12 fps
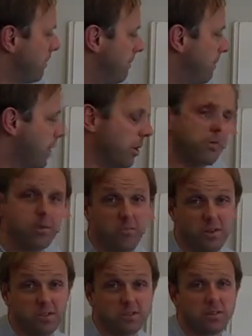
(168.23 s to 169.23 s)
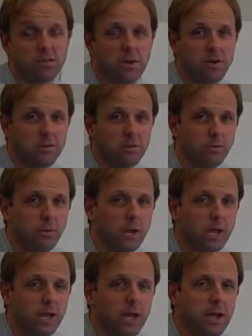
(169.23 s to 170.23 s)
Both of those are greater than
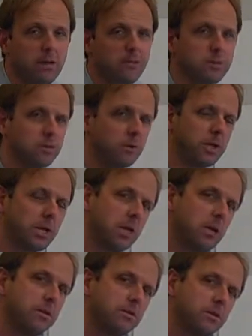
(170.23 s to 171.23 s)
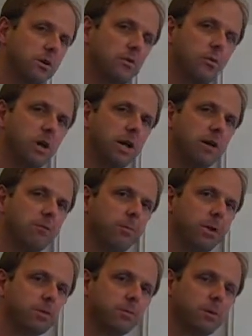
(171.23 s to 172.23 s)
1/2, so we can't use our 1/2
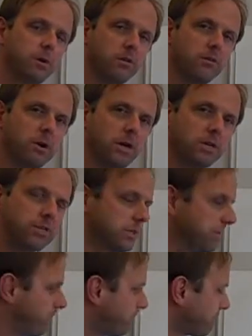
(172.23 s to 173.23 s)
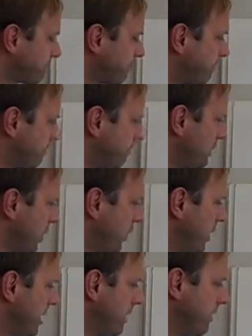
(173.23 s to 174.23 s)
benchmark fraction.
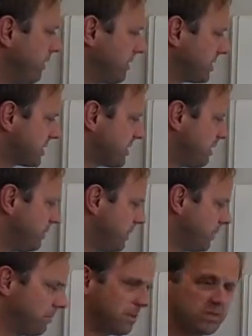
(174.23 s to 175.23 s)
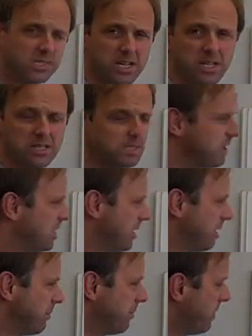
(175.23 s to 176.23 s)
We can use some number sense,
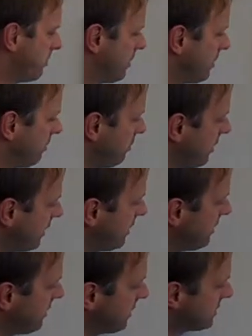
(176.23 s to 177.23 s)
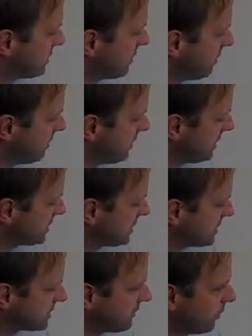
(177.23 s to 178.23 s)
but when you look at this,
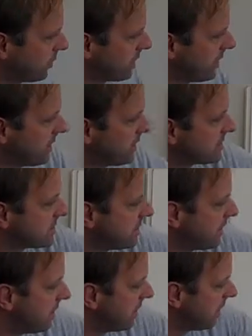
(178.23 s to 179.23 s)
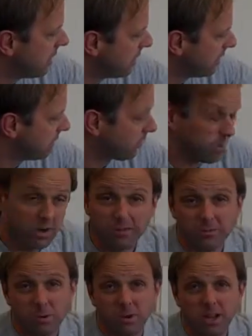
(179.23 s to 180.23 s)
36/48 and
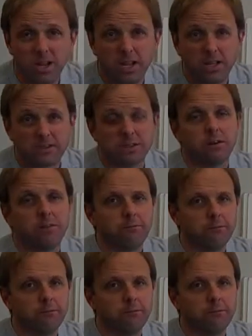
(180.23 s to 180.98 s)
40/48 are